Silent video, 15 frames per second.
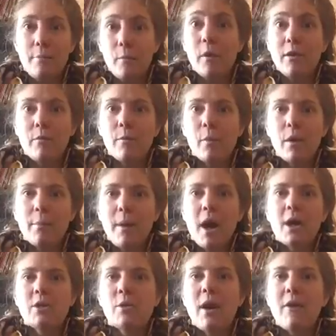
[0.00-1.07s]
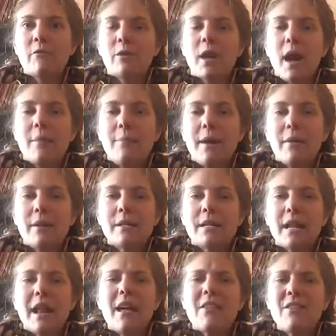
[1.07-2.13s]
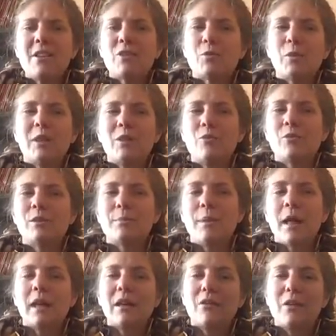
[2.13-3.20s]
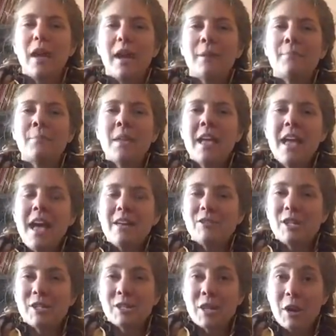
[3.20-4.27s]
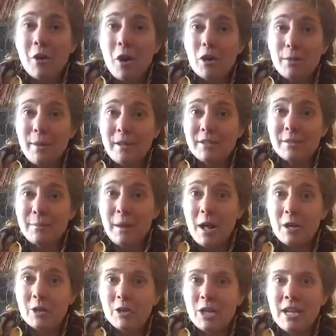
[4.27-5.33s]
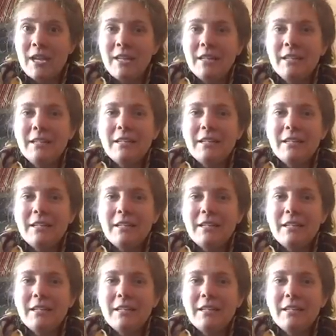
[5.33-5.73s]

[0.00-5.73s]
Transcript: what a bond you have with godparents. And I think it's a really cool symbolic thing. And Jason and I are all about symbology.